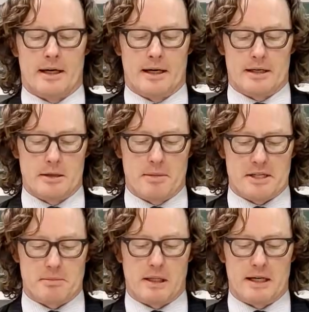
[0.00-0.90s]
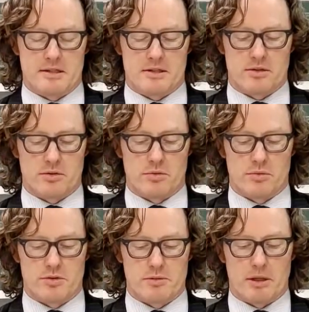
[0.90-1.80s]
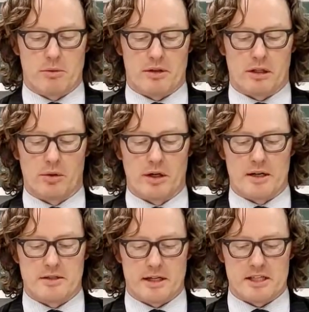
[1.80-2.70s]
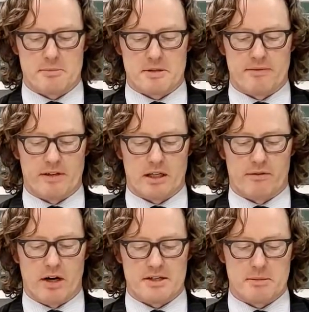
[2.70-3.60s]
you're best placed to speak with a lawyer to get specific advice